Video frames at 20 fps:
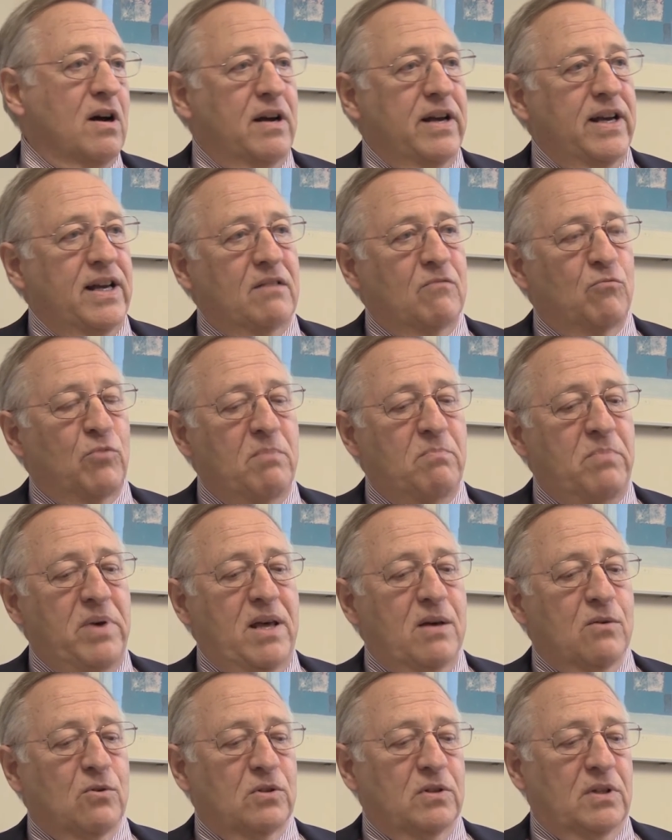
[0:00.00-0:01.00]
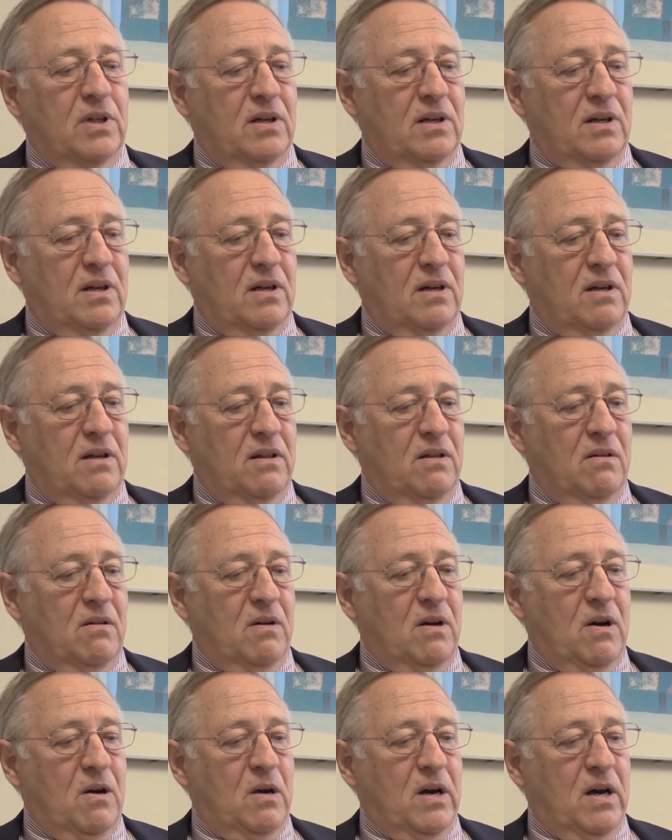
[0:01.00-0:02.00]
It repealed
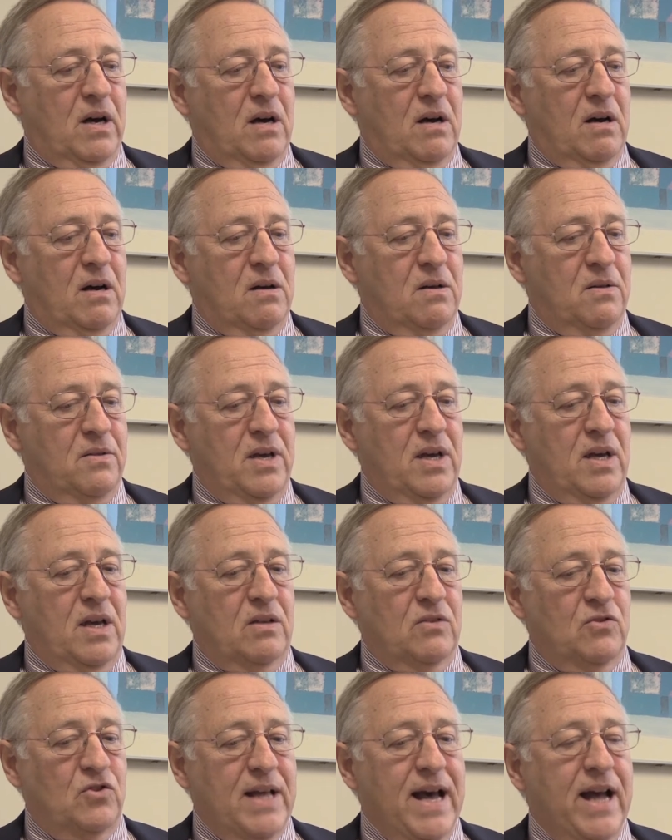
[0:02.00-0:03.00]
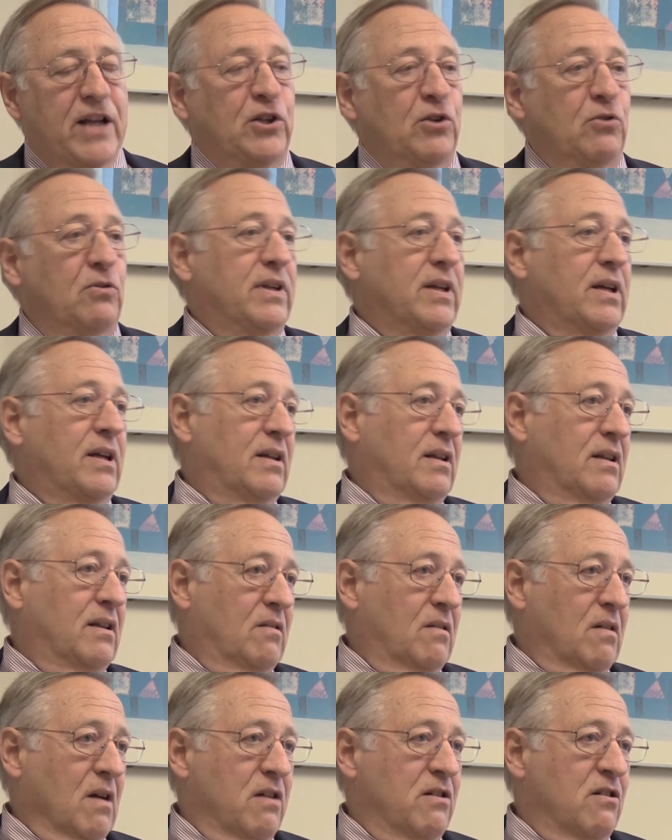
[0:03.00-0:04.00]
the statute that
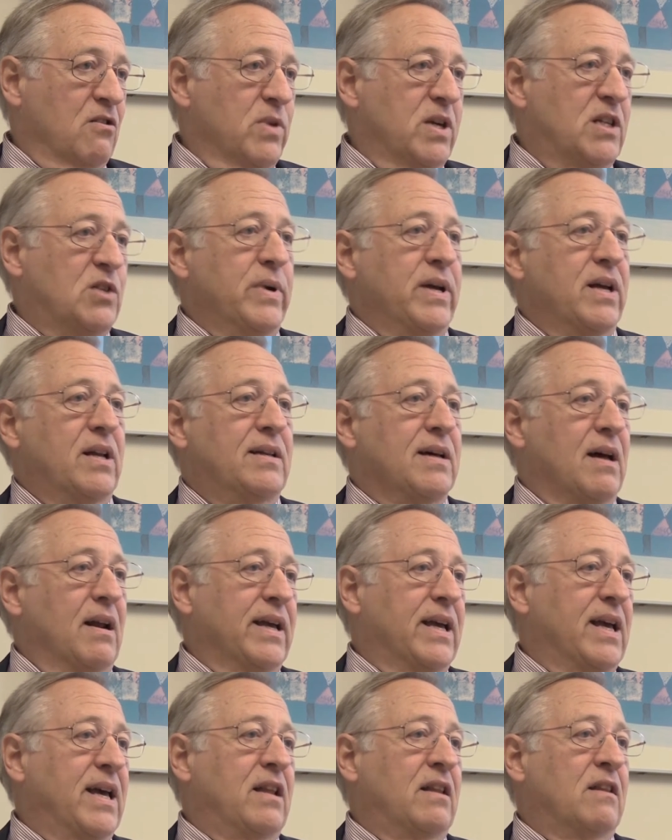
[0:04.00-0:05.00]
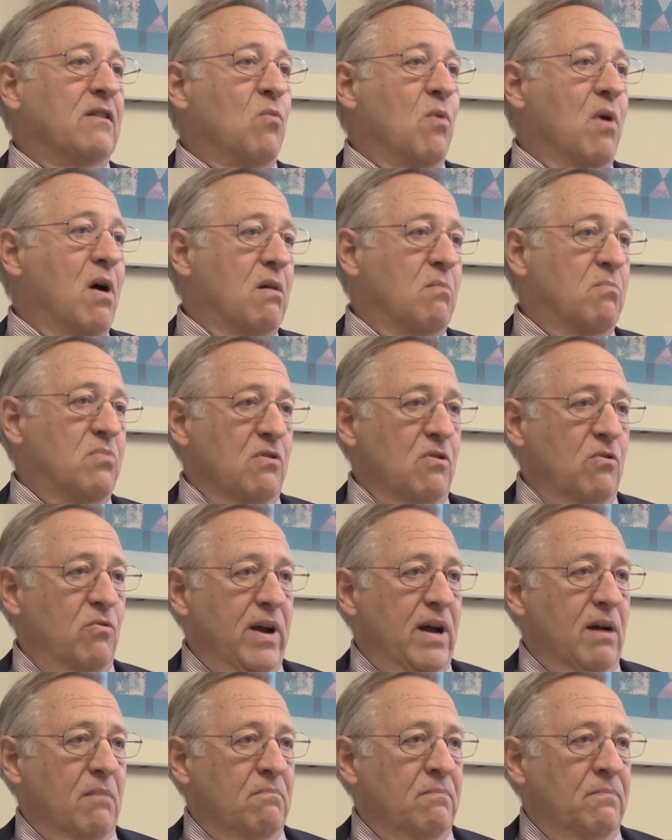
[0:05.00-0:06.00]
under which we had delegated the water
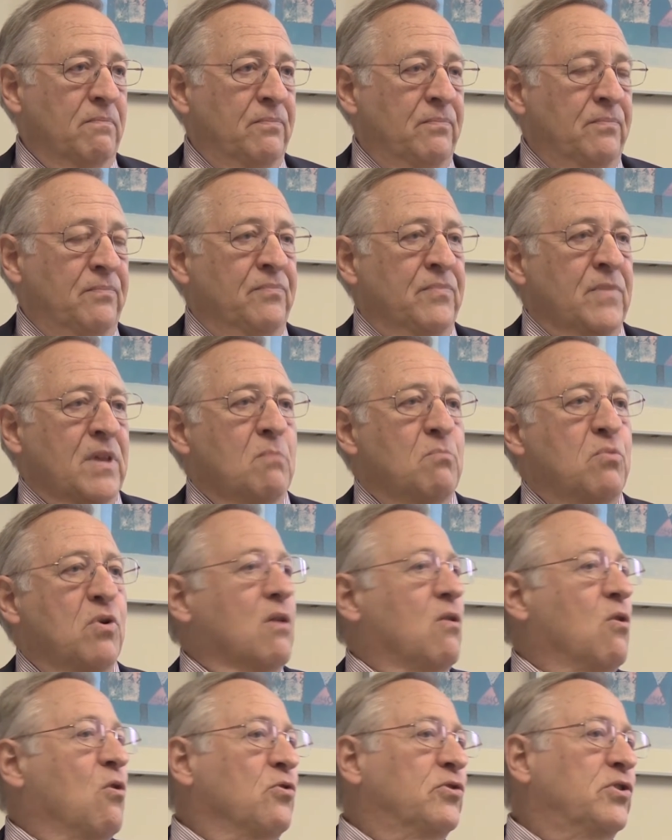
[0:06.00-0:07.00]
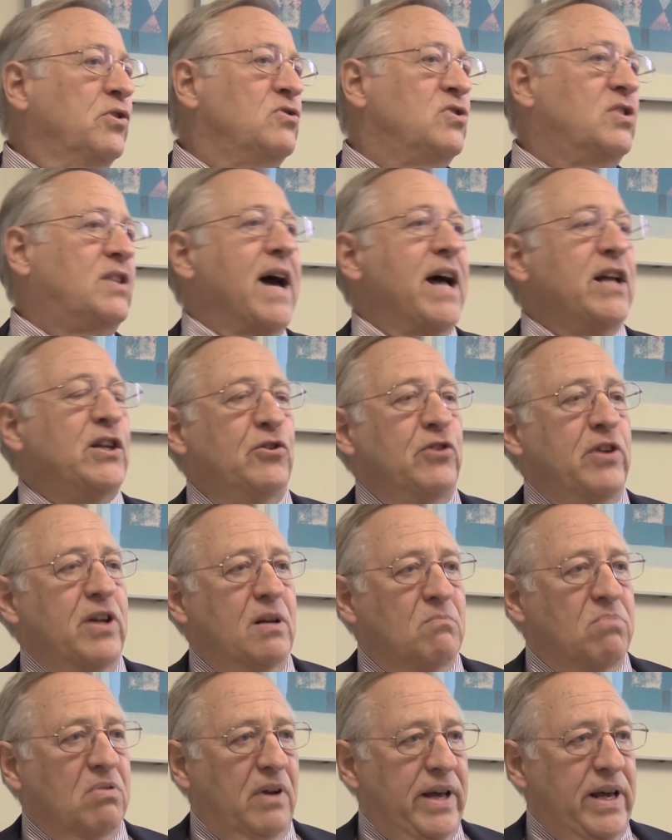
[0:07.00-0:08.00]
program, put a whole new statute
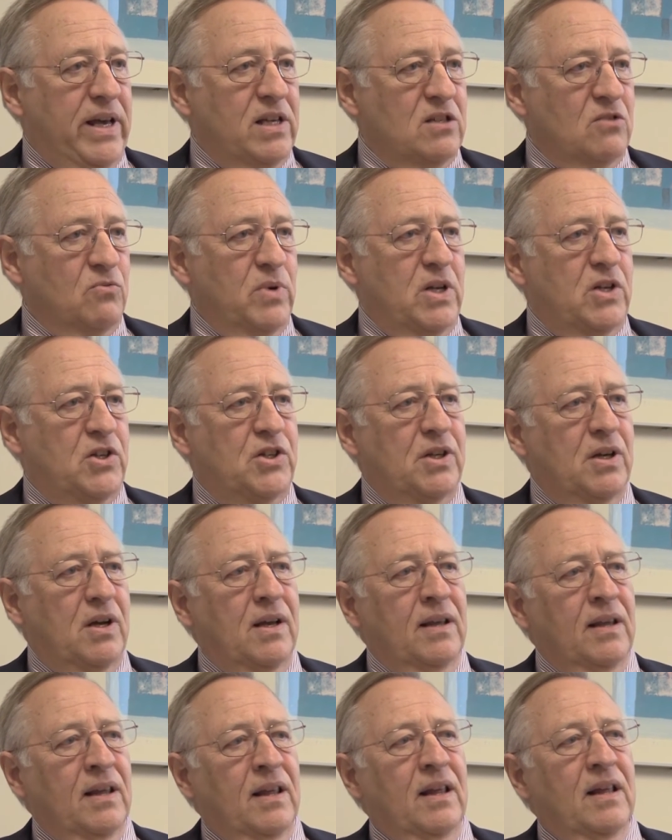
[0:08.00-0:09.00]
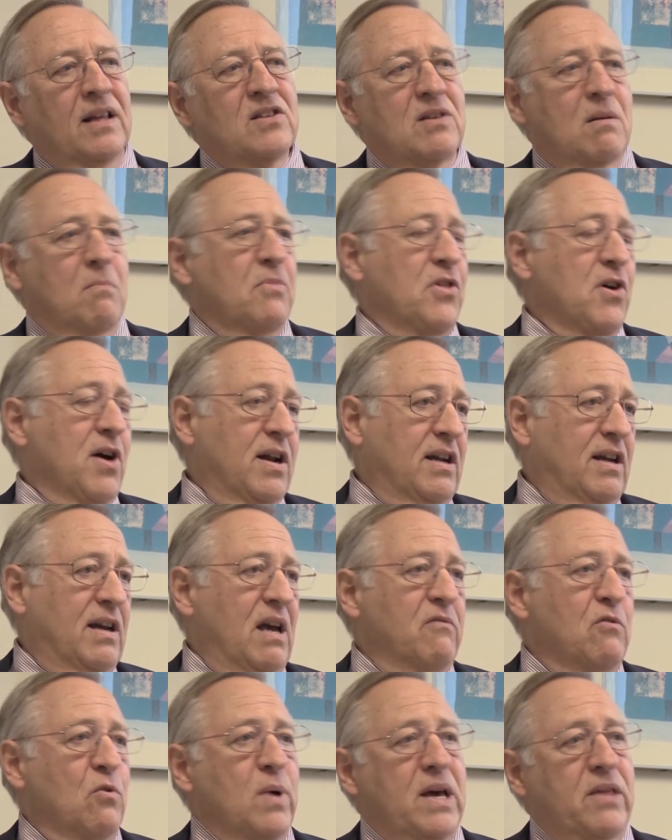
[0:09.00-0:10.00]
in place which some thought
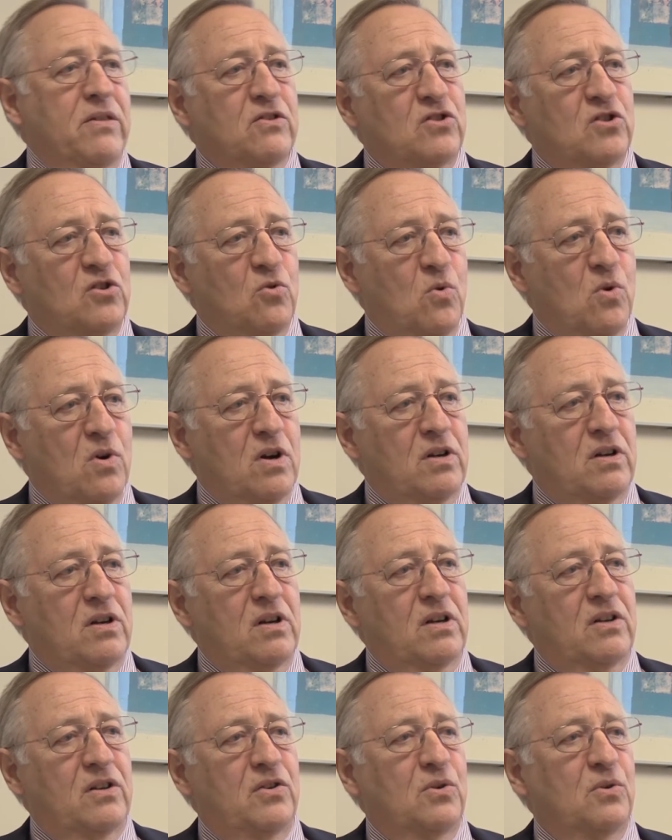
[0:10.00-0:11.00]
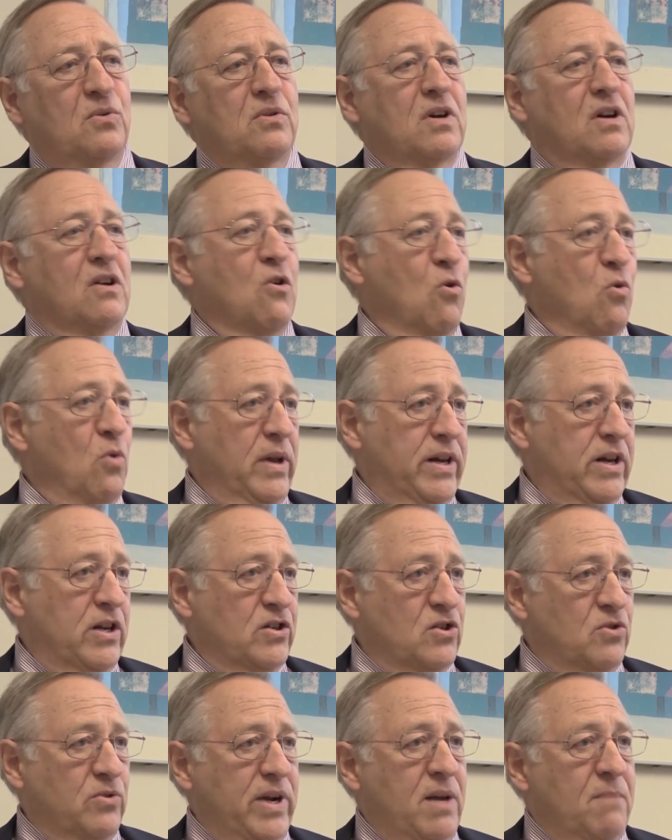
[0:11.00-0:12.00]
gave away the store to the coal
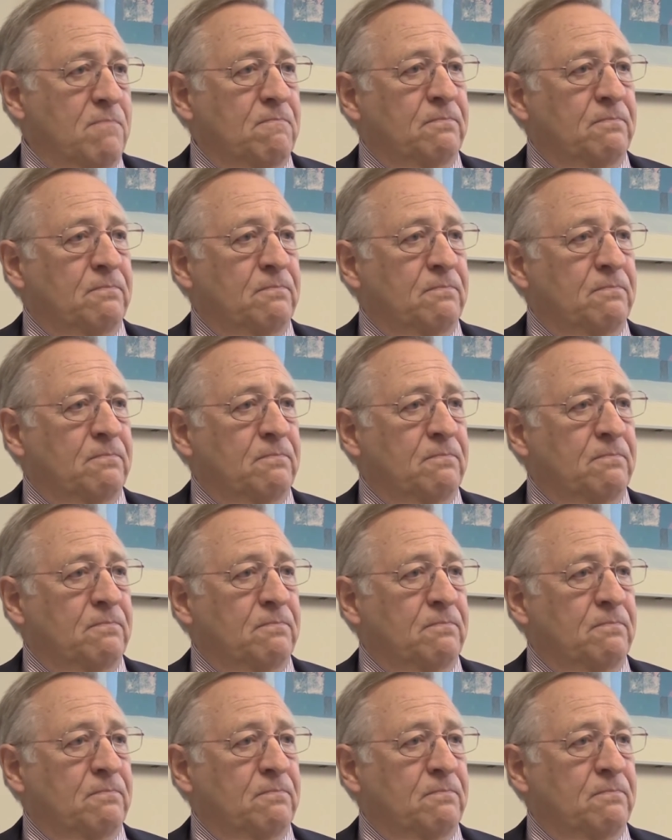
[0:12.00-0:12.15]
industry,